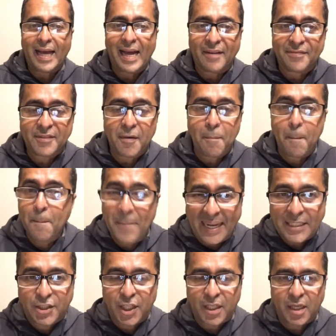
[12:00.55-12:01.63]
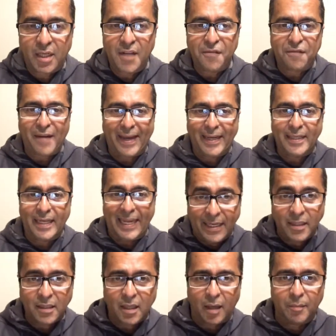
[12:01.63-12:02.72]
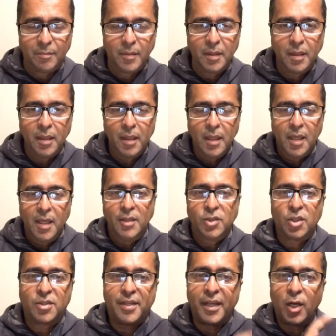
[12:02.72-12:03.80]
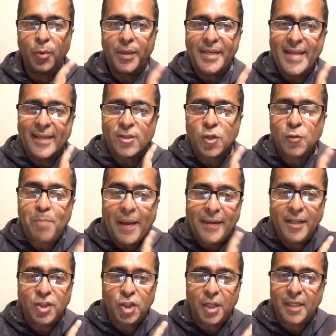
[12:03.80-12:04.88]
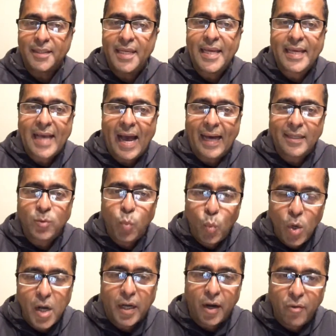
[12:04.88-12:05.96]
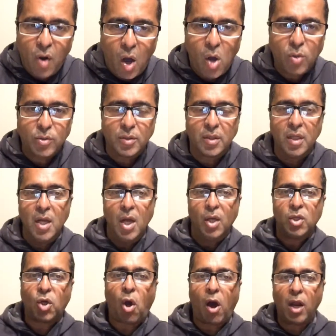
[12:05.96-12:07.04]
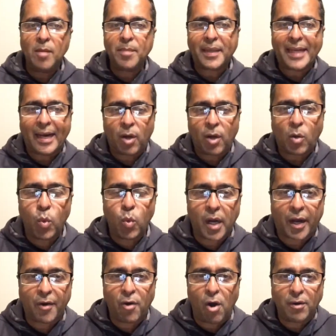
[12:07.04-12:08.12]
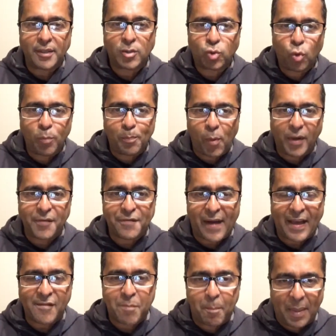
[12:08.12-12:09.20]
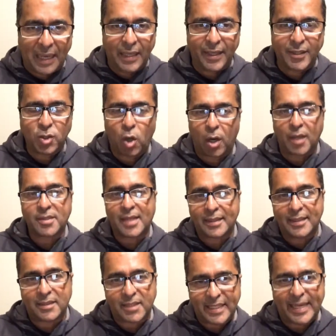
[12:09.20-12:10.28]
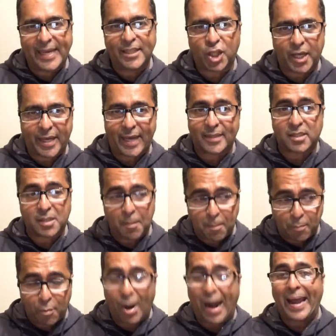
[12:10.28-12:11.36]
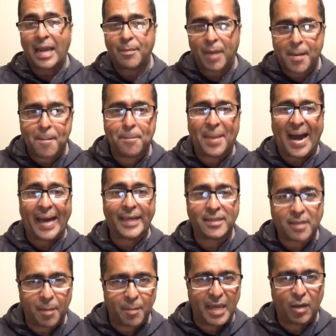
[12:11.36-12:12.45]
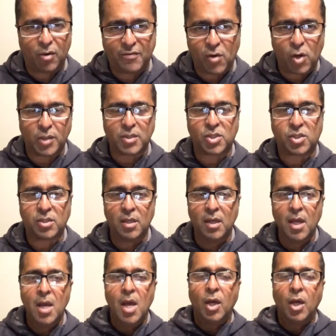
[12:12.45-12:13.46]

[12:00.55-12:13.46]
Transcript: going to have to magically find income to deal with the expenditure that he can't work around. Colm cannot work around the $2.5 billion that the THA gets to bribe and buy Tobago votes.